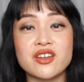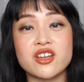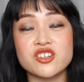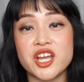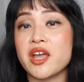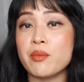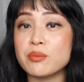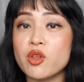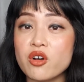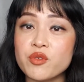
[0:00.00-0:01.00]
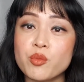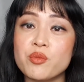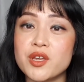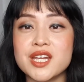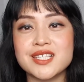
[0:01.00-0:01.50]
and you can check out my blog for
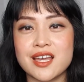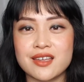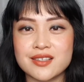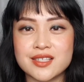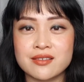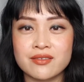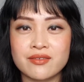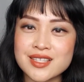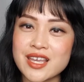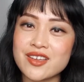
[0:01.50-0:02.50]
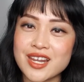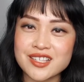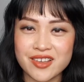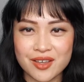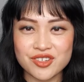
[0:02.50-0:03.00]
more beauty science. See you
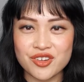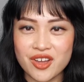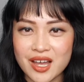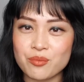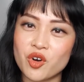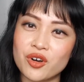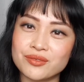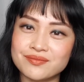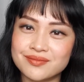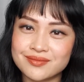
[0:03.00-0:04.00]
next time to nerd out more.